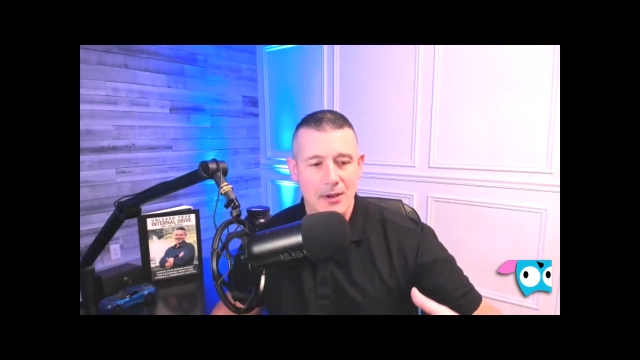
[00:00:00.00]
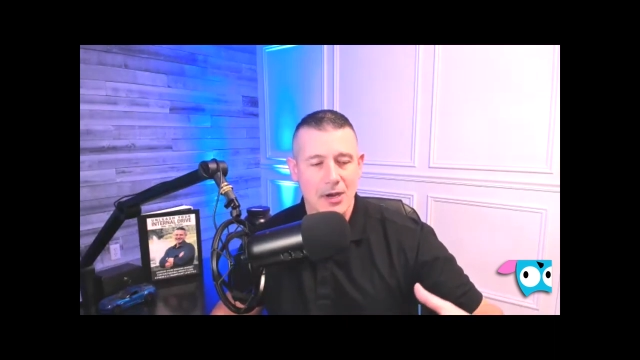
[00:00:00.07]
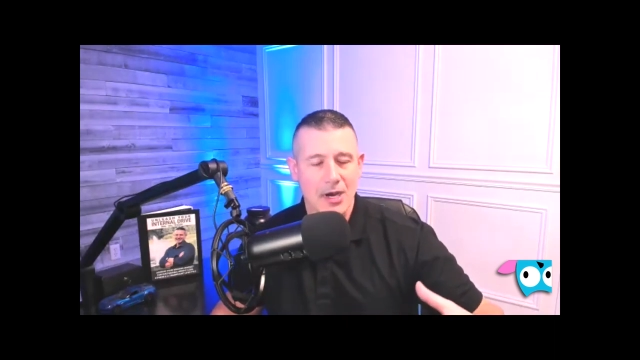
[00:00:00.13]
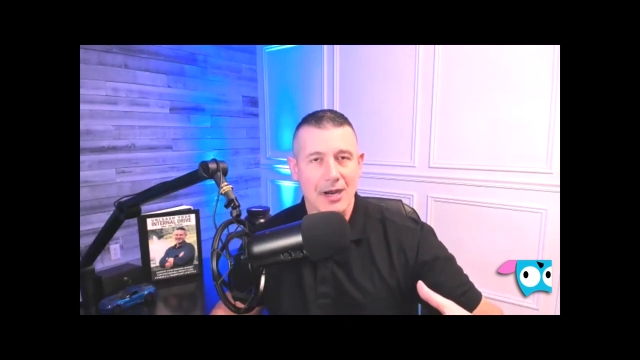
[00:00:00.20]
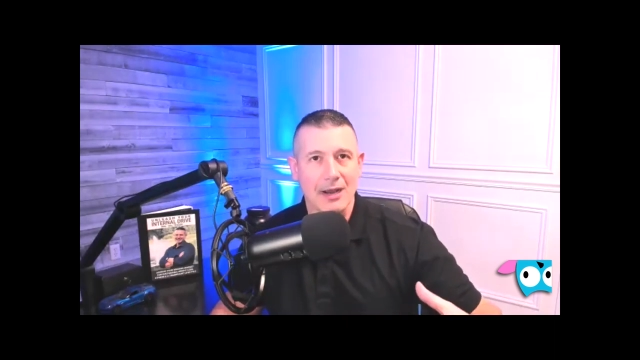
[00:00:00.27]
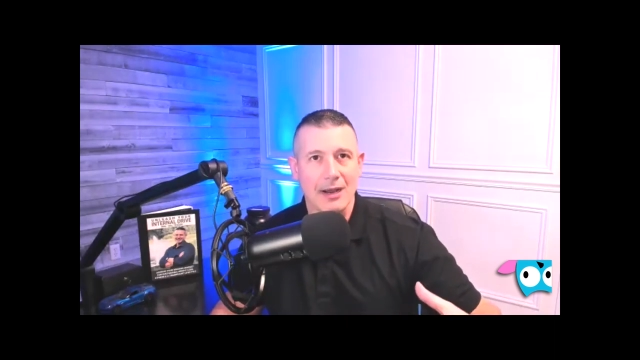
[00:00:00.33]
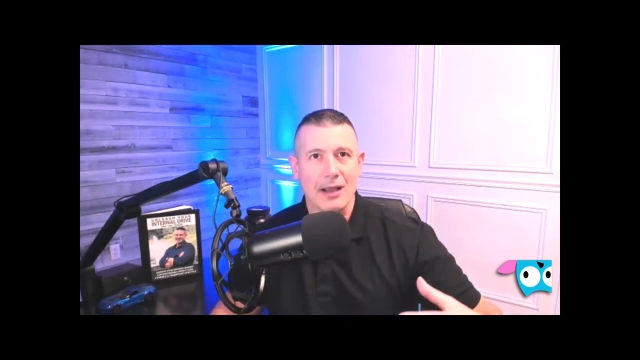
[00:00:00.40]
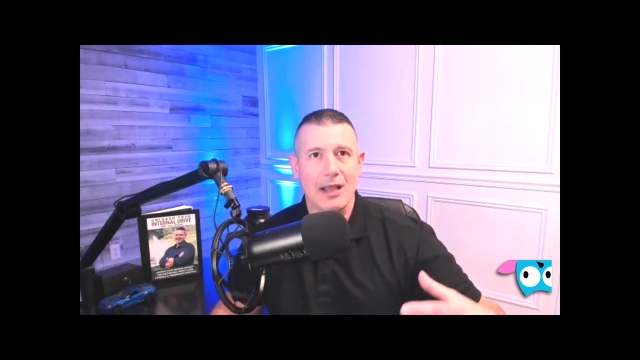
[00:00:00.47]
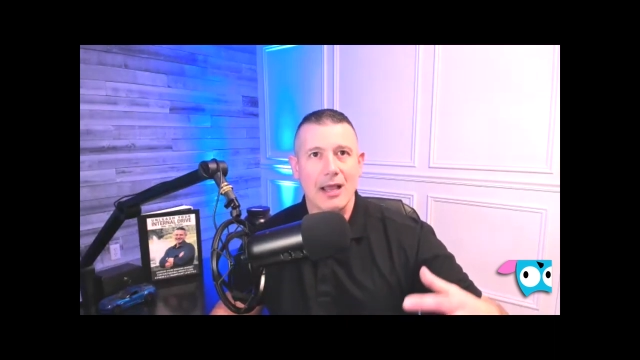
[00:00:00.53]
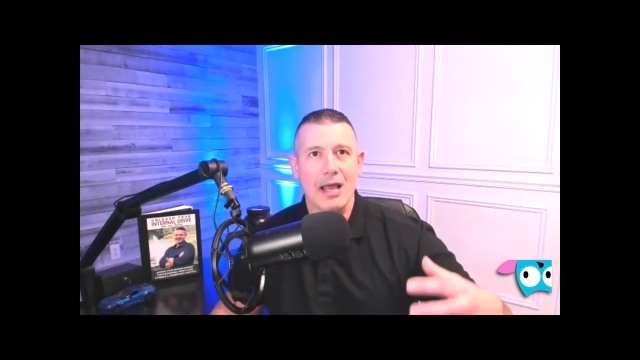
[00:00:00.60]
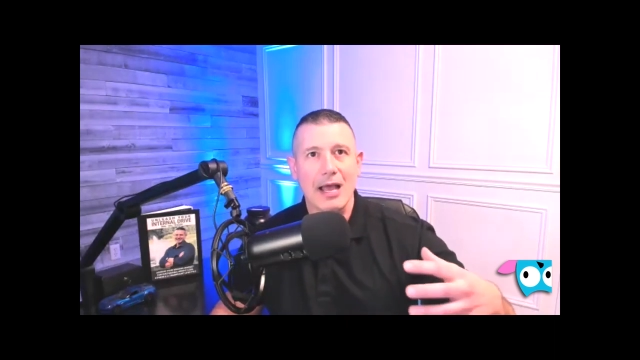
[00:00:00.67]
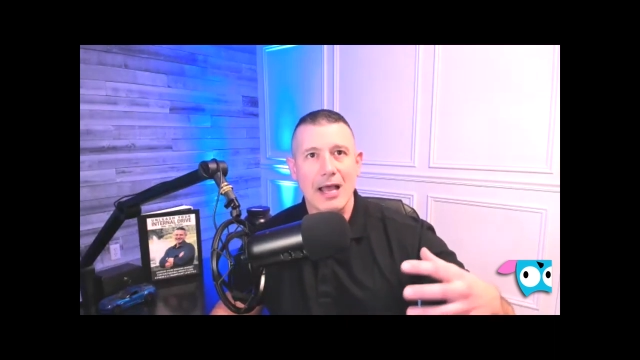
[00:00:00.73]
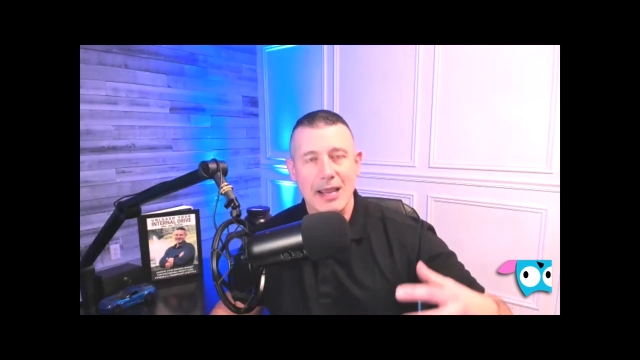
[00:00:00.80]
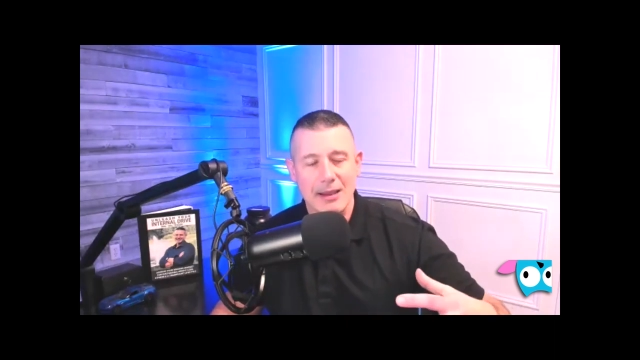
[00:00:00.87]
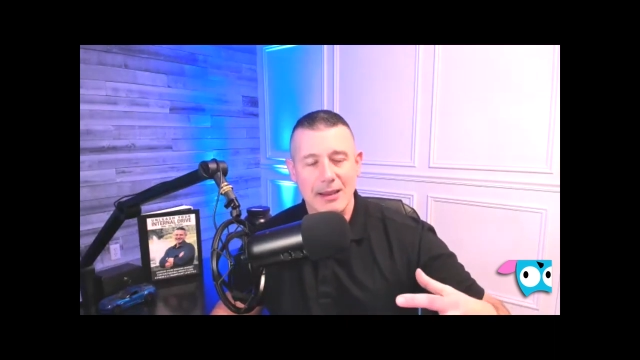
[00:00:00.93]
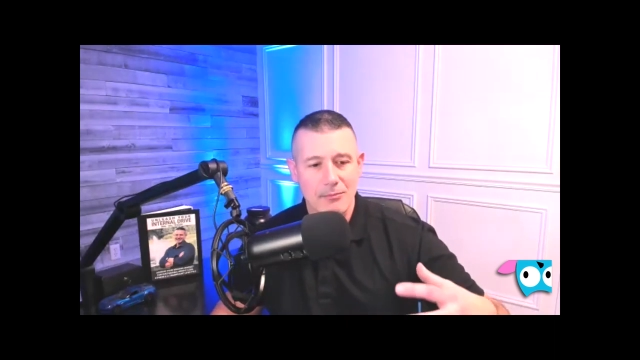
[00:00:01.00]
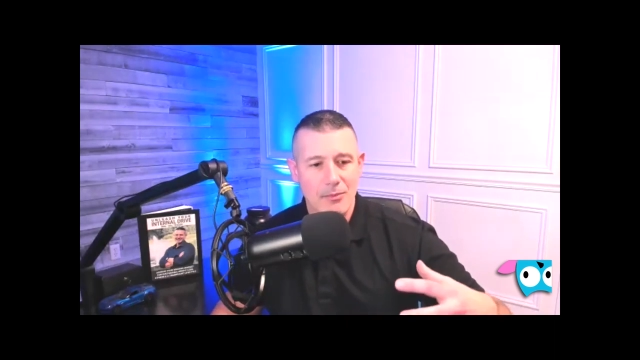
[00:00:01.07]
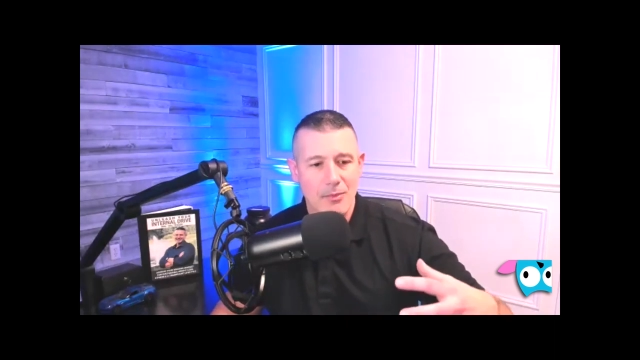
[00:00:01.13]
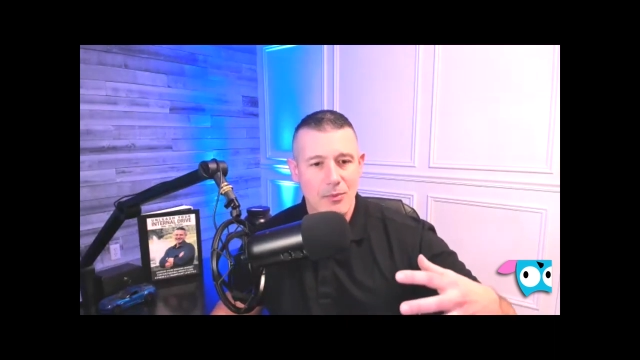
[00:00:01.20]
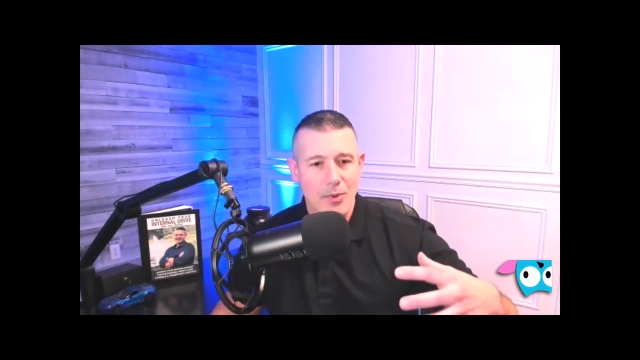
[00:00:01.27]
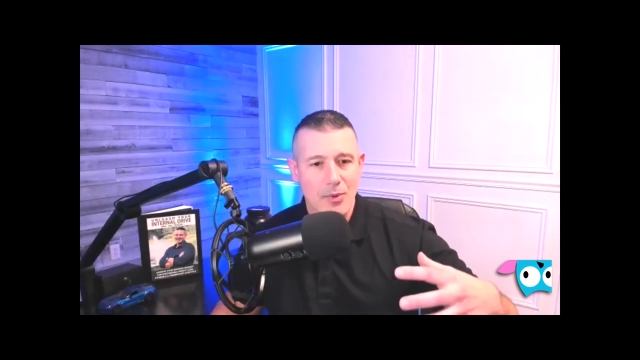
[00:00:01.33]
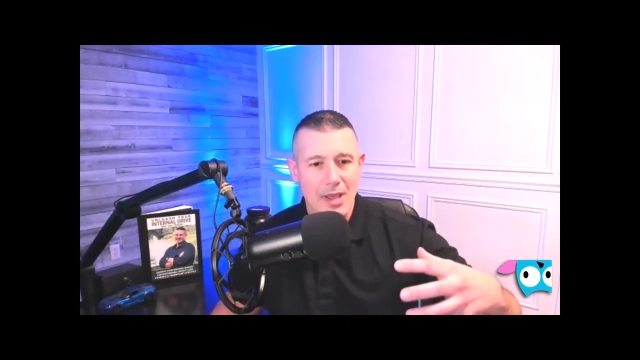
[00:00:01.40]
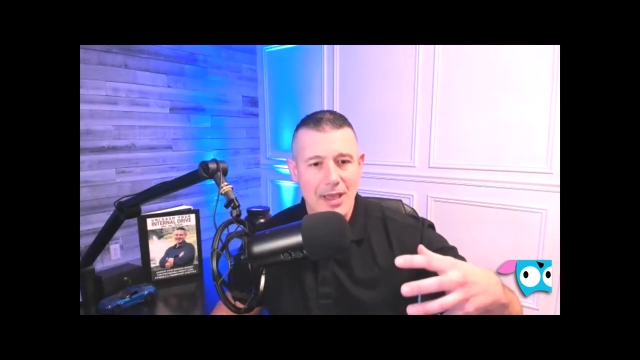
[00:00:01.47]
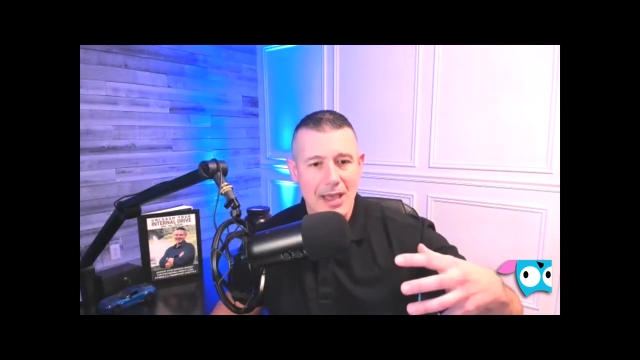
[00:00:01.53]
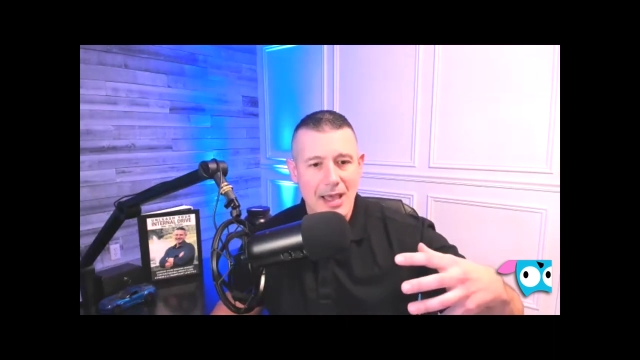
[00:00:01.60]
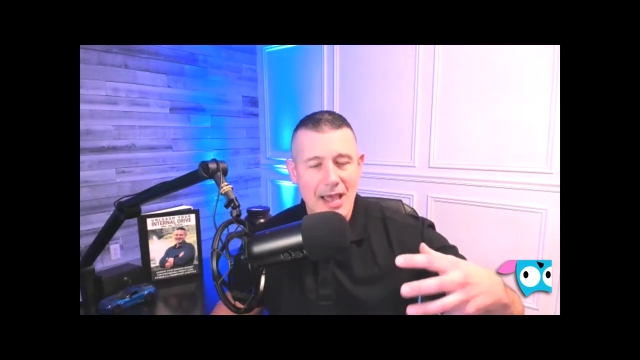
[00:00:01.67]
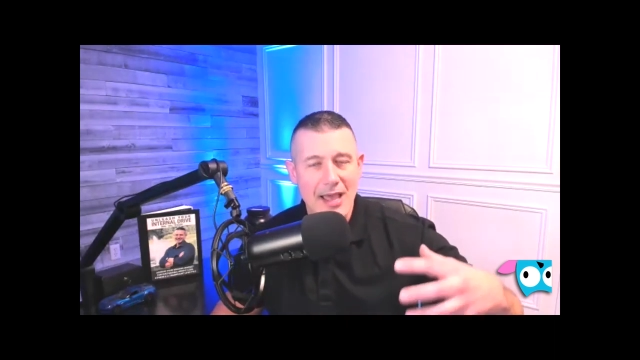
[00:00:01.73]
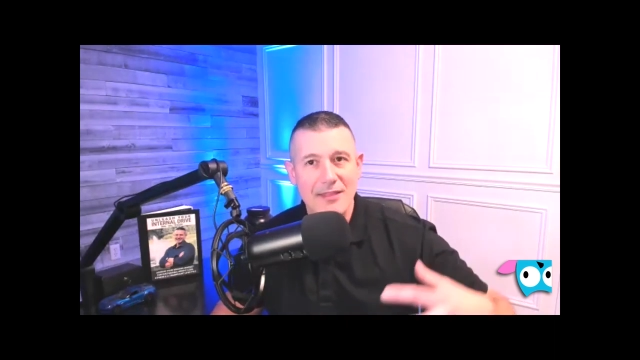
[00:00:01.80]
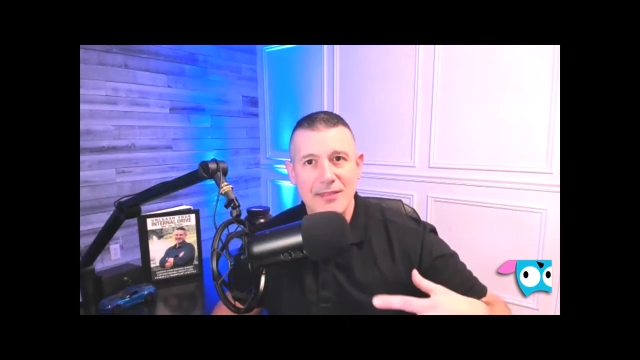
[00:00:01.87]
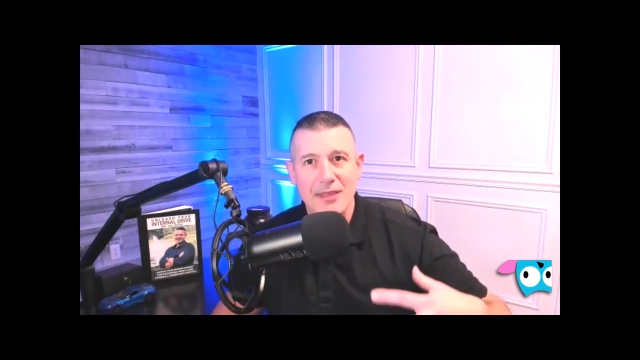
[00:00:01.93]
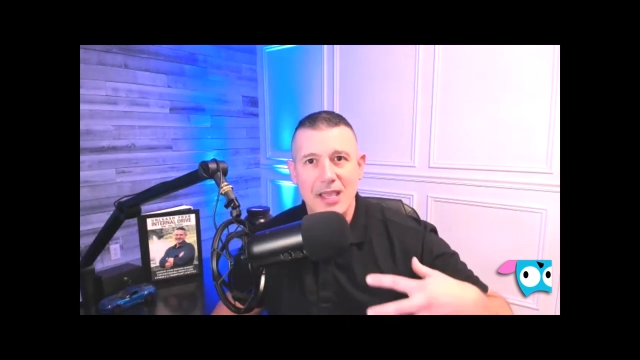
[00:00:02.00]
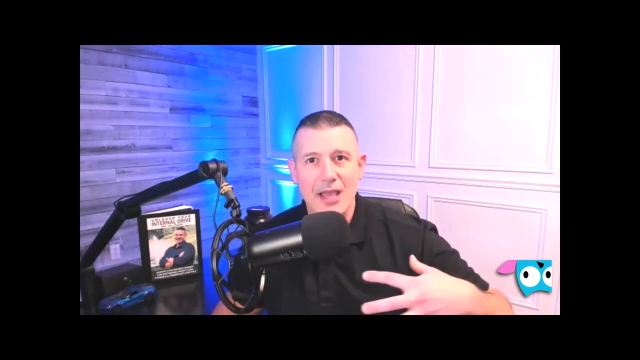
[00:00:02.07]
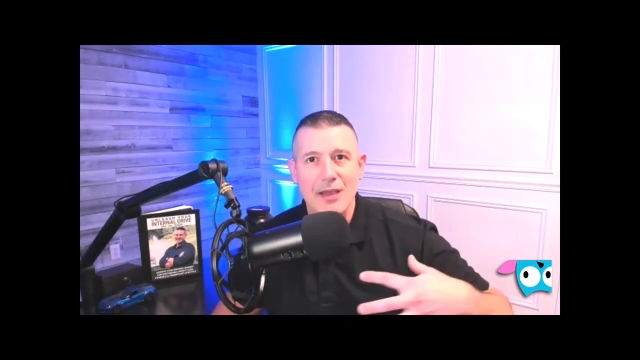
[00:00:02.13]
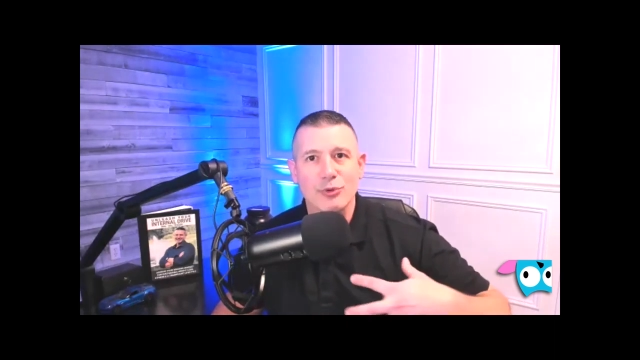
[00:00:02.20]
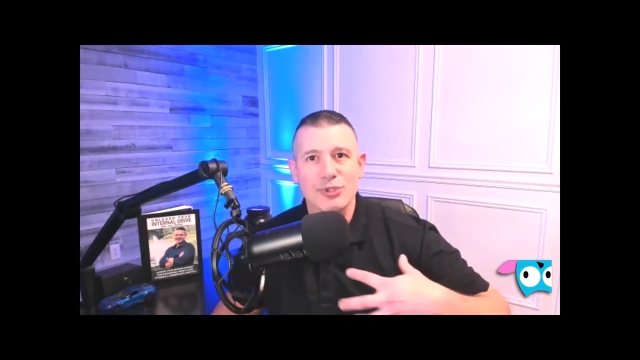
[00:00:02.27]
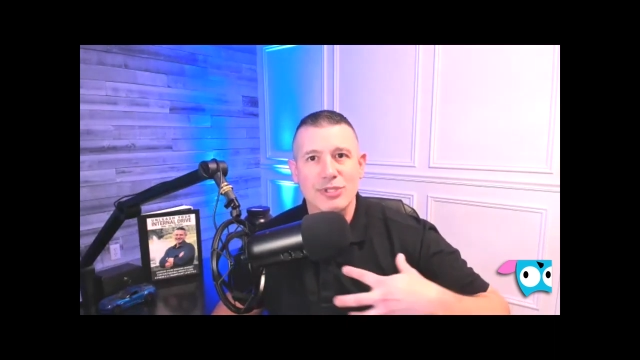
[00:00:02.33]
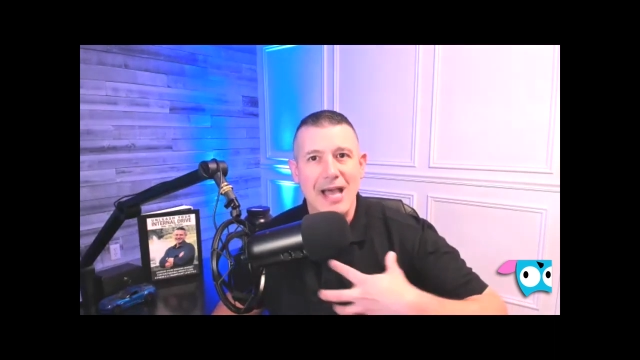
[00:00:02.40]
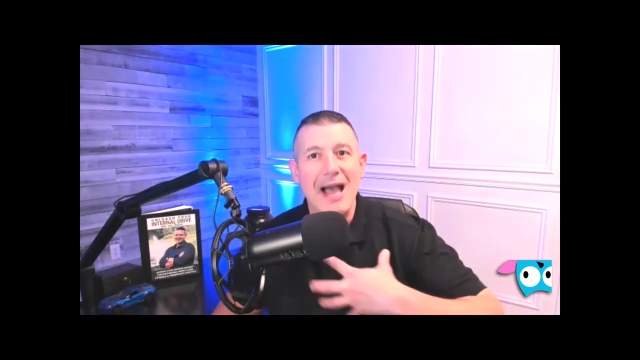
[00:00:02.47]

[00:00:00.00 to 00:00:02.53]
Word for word: Uh, I, I think I was,